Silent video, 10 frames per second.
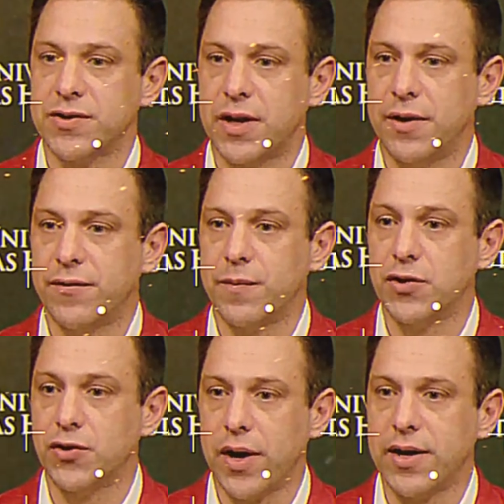Whether
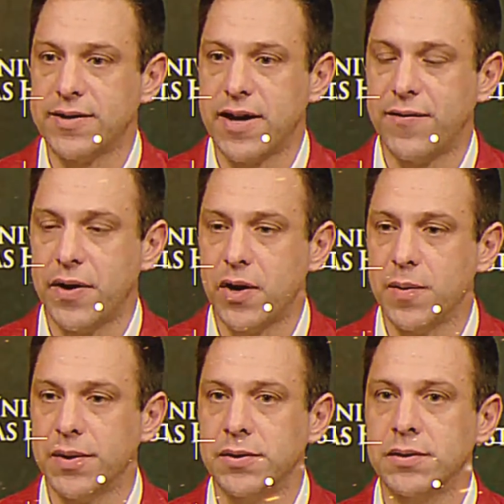it's sliding out to
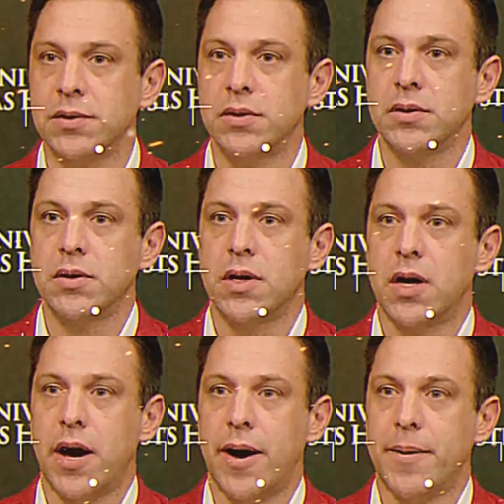defensive
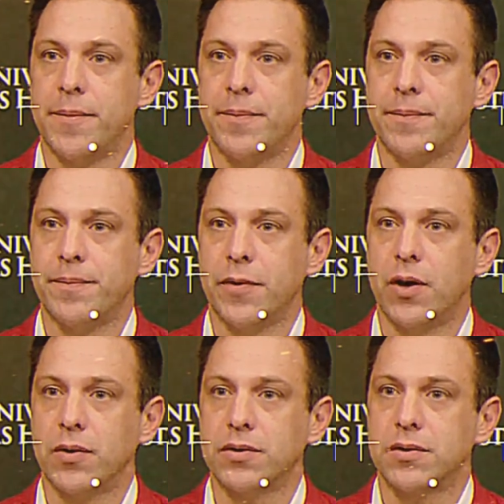end in certain
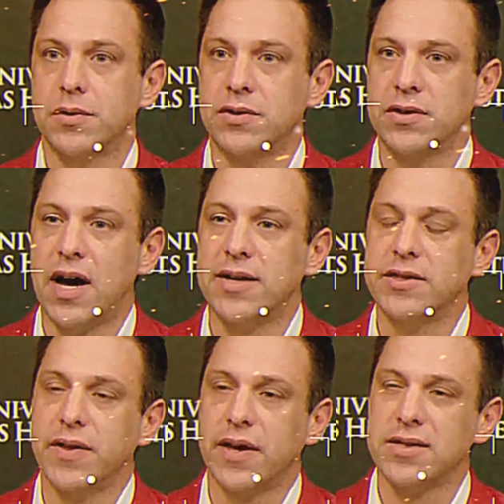looks or plugging up
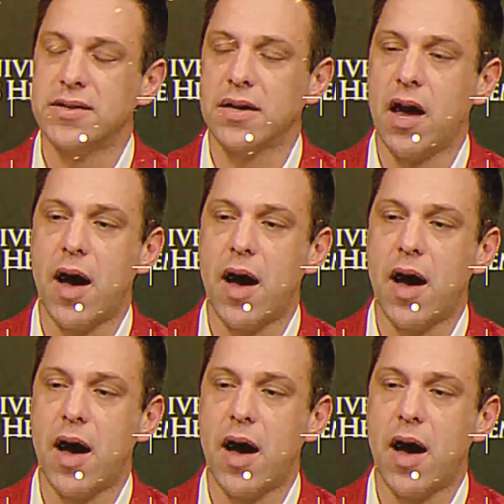the middle,